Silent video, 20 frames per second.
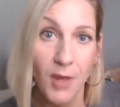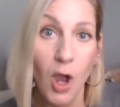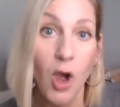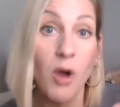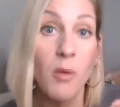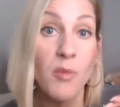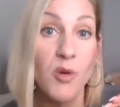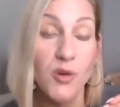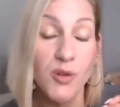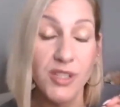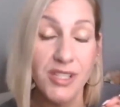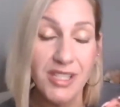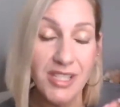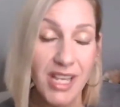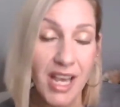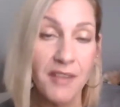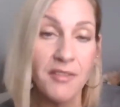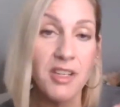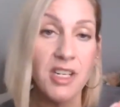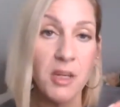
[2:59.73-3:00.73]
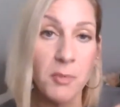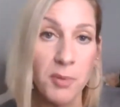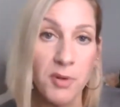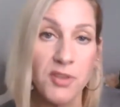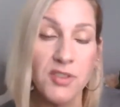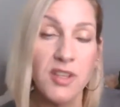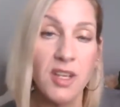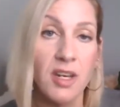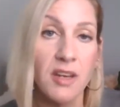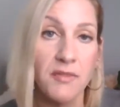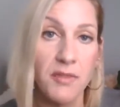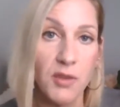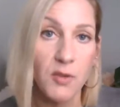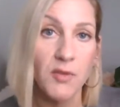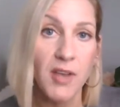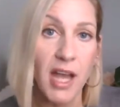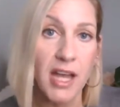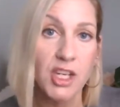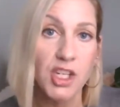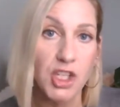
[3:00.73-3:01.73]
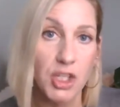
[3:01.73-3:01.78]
almost 70% you've got